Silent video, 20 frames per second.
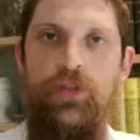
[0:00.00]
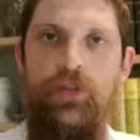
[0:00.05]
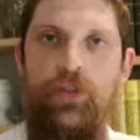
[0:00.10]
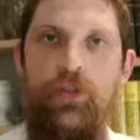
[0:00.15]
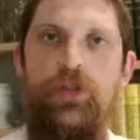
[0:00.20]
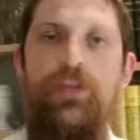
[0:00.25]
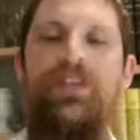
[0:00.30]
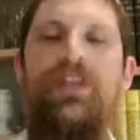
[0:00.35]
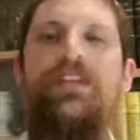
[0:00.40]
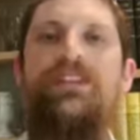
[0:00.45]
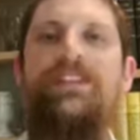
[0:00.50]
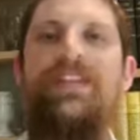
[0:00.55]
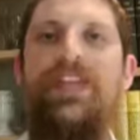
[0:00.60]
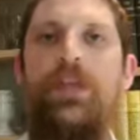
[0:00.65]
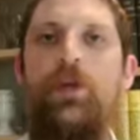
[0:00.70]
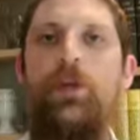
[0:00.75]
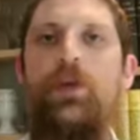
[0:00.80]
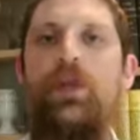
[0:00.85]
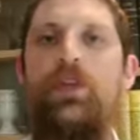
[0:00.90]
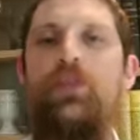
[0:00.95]
through this
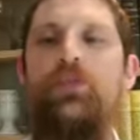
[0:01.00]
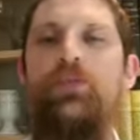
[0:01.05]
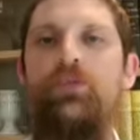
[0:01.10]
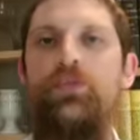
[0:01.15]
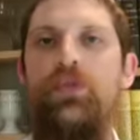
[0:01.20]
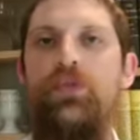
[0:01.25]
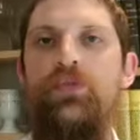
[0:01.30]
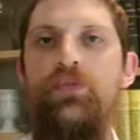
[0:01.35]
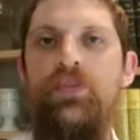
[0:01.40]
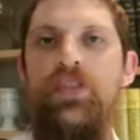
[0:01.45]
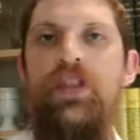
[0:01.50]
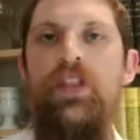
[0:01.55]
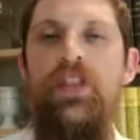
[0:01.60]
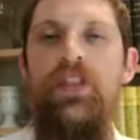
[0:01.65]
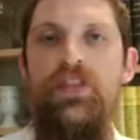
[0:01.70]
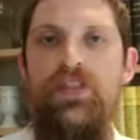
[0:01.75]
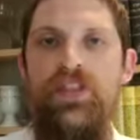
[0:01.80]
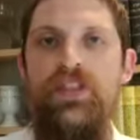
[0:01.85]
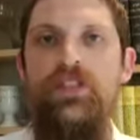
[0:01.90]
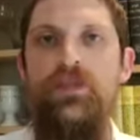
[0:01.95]
he will
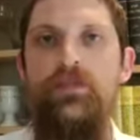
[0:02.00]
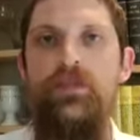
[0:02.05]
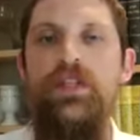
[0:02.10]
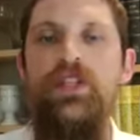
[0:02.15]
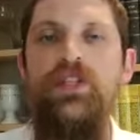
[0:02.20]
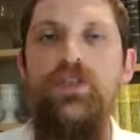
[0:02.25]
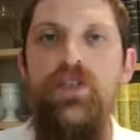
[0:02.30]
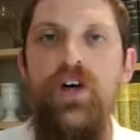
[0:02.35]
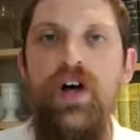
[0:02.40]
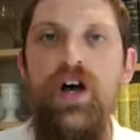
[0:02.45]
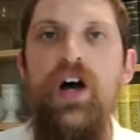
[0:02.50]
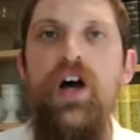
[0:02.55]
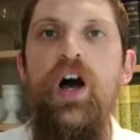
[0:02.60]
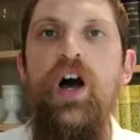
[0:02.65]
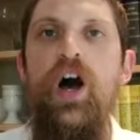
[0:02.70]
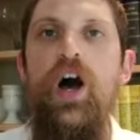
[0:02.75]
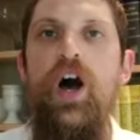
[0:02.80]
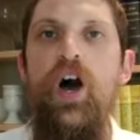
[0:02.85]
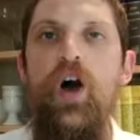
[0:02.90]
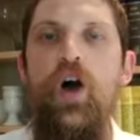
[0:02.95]
fulfill this mitzvah
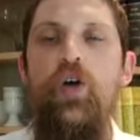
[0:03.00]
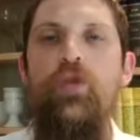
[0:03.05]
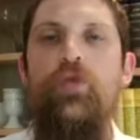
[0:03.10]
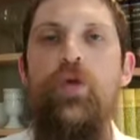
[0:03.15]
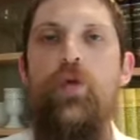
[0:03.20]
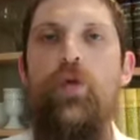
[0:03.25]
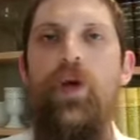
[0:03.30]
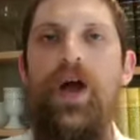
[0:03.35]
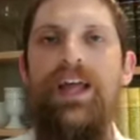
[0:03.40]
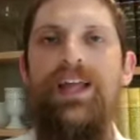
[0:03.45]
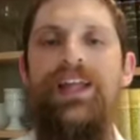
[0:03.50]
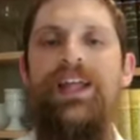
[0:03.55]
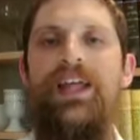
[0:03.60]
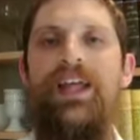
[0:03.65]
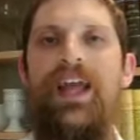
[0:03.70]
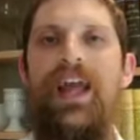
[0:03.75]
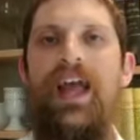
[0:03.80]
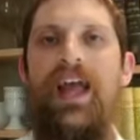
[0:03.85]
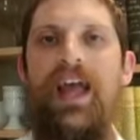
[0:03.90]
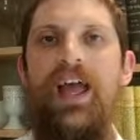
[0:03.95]
of
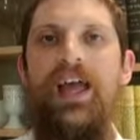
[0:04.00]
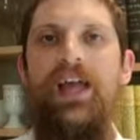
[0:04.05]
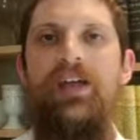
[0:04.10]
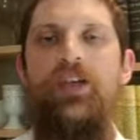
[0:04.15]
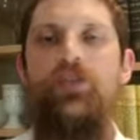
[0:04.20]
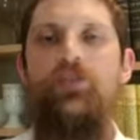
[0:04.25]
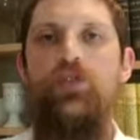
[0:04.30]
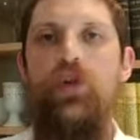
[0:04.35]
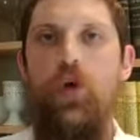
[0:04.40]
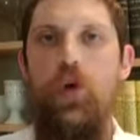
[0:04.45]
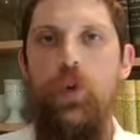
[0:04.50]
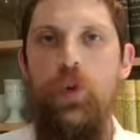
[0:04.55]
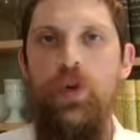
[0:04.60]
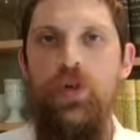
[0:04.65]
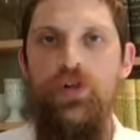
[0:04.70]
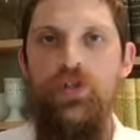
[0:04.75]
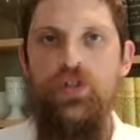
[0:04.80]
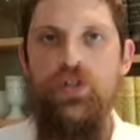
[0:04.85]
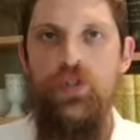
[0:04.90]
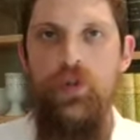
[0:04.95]
writing a
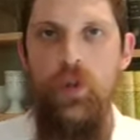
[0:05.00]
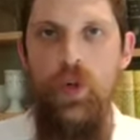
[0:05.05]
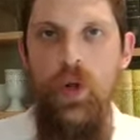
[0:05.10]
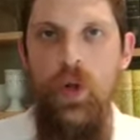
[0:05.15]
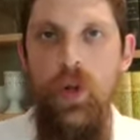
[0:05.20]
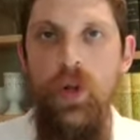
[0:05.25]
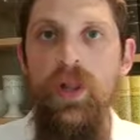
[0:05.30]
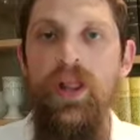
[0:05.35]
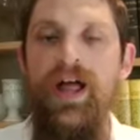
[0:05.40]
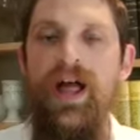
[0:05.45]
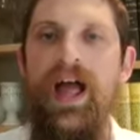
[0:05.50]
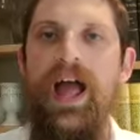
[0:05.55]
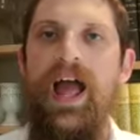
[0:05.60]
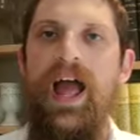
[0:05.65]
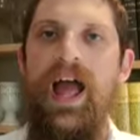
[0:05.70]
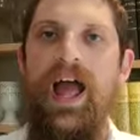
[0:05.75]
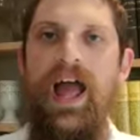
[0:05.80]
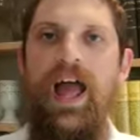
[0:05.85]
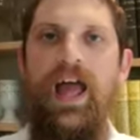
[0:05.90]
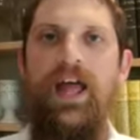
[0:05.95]
Torah scroll.
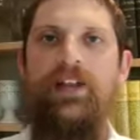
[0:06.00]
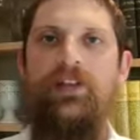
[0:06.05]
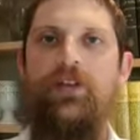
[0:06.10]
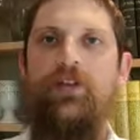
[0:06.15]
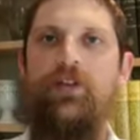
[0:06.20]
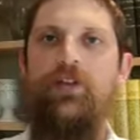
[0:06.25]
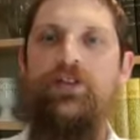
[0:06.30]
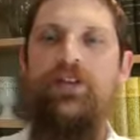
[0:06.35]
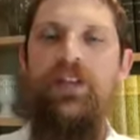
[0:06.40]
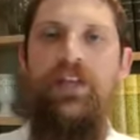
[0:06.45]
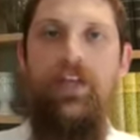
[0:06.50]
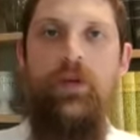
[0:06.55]
And